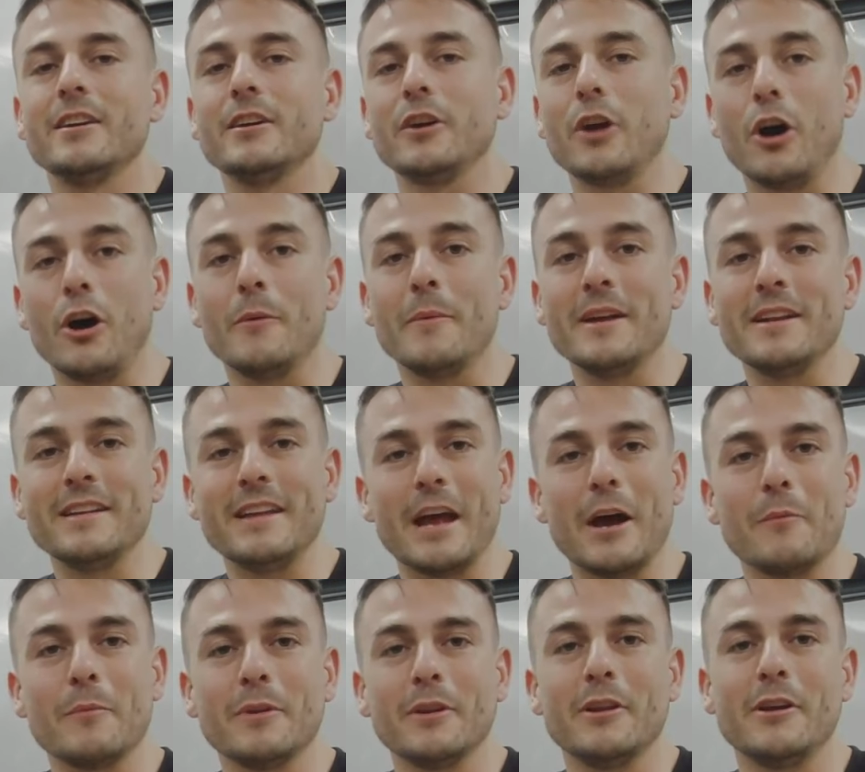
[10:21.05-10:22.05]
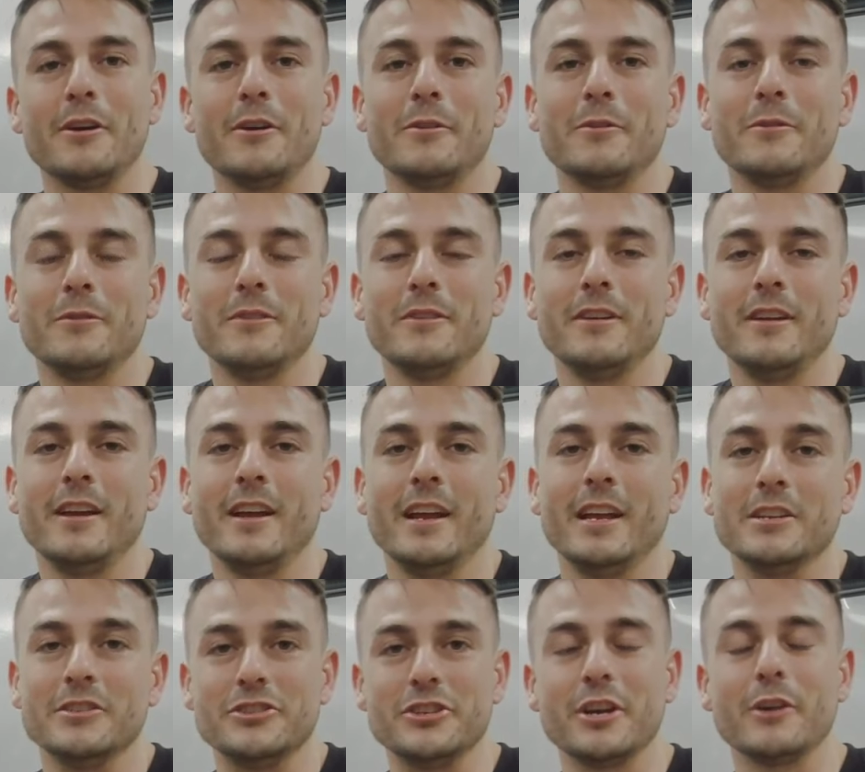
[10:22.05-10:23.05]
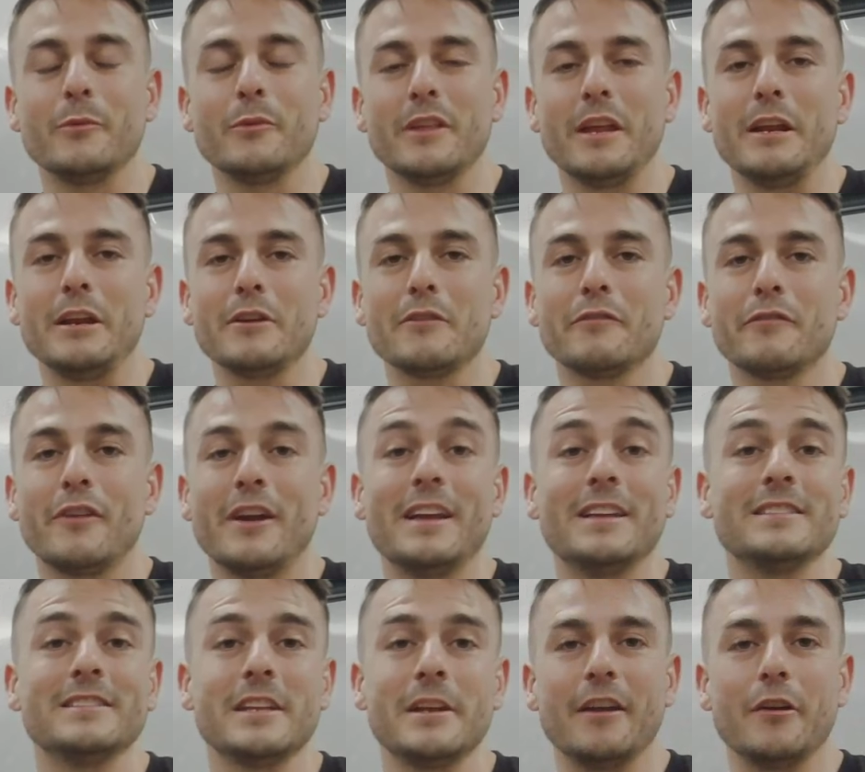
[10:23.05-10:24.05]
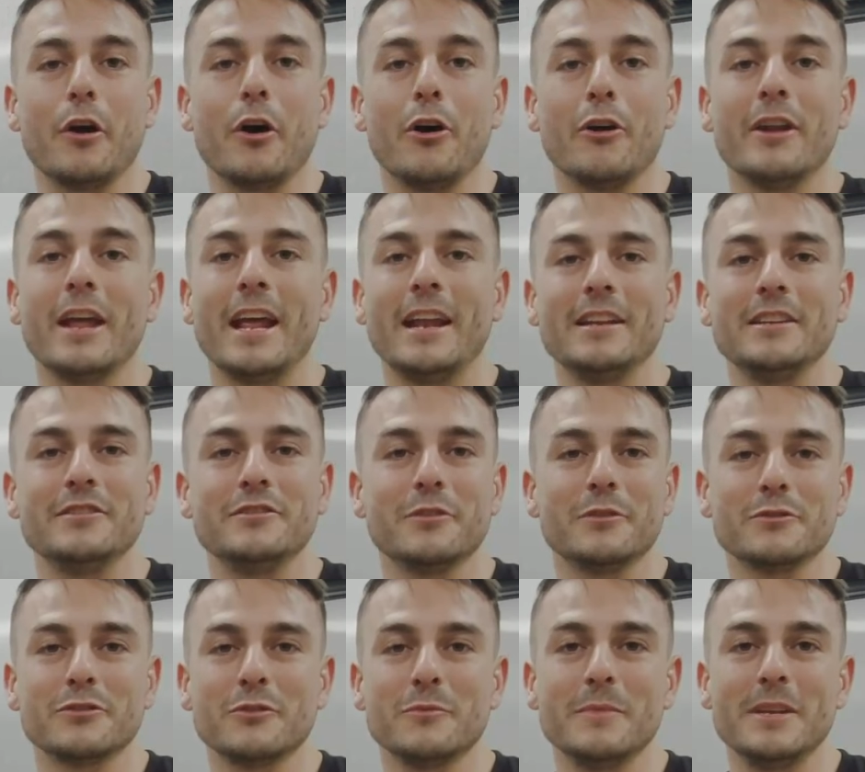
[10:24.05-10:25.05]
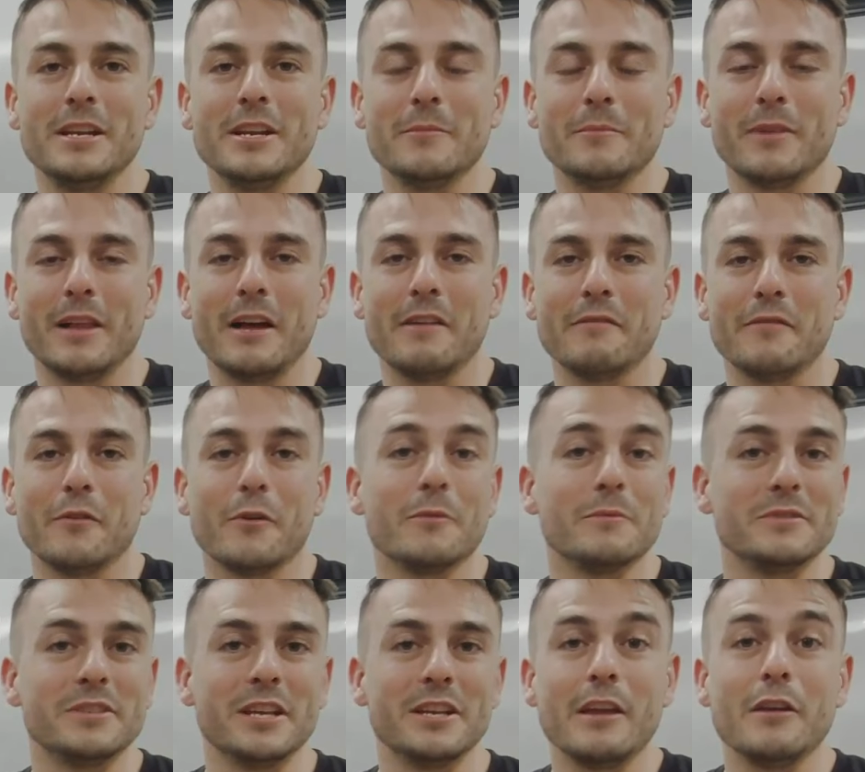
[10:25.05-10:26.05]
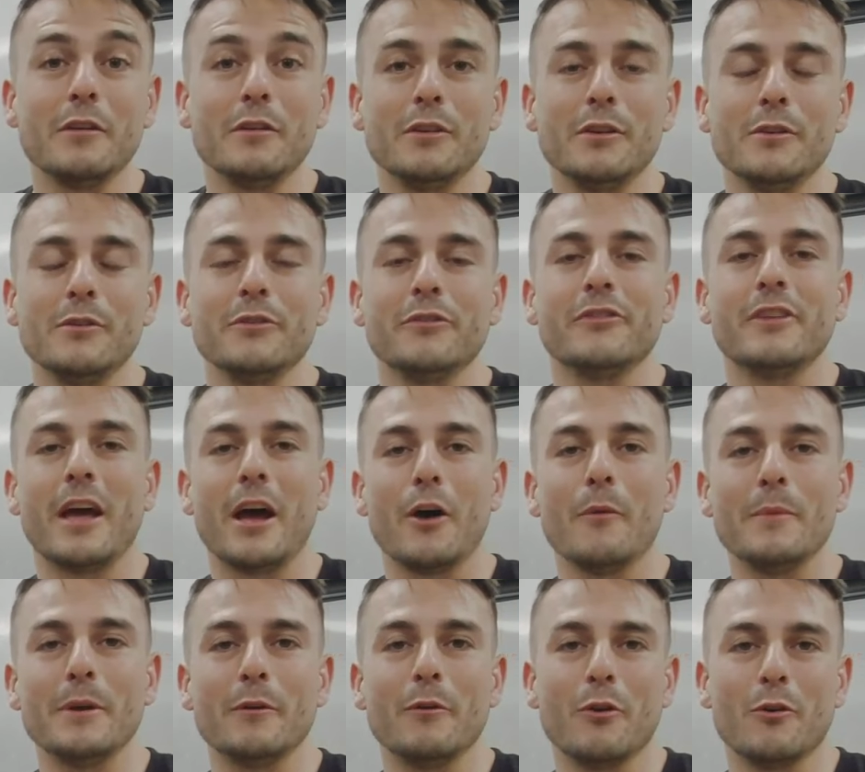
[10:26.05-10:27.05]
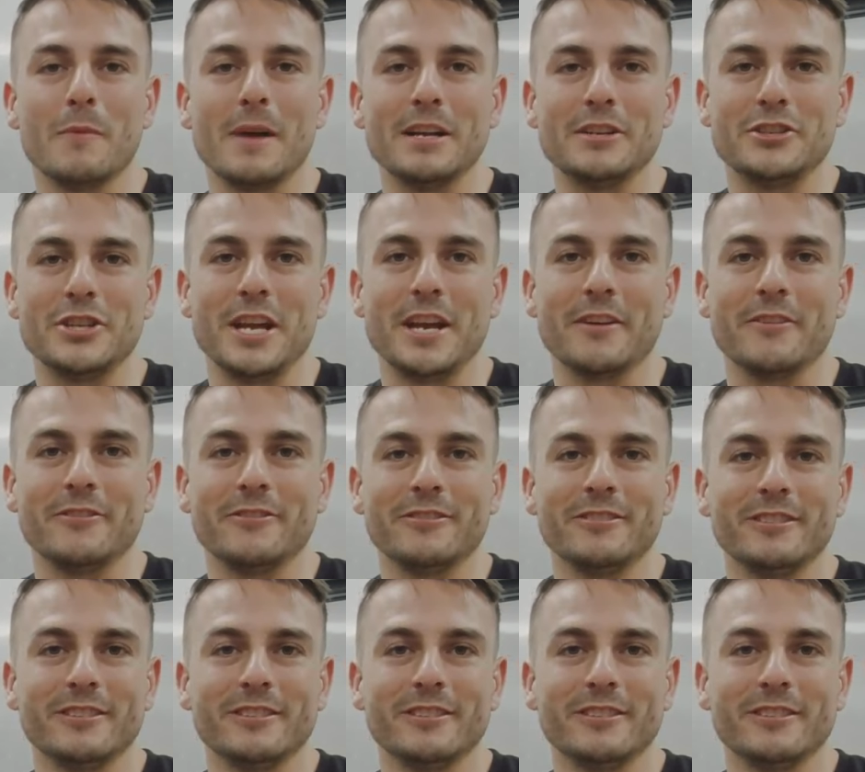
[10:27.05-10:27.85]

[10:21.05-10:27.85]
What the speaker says: comment down below, and share it with any of your friends and on any social media platforms that you use to help me grow my channel.